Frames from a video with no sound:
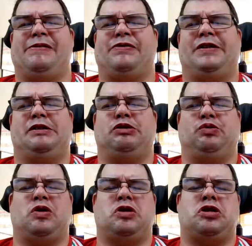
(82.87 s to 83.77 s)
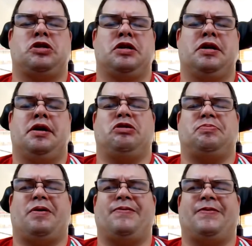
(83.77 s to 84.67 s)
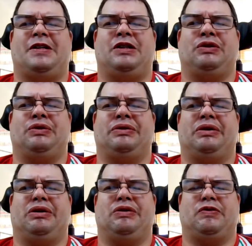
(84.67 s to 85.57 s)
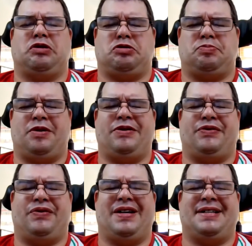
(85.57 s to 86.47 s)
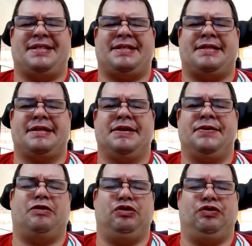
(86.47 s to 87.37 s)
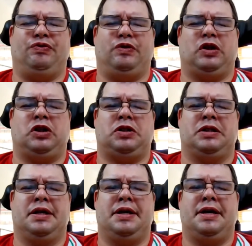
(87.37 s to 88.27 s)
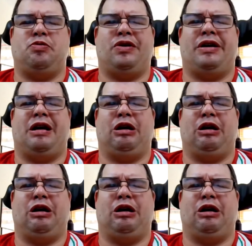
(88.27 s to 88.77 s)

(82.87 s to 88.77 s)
Feel free to watch my video of the sprint race after you've watched this one.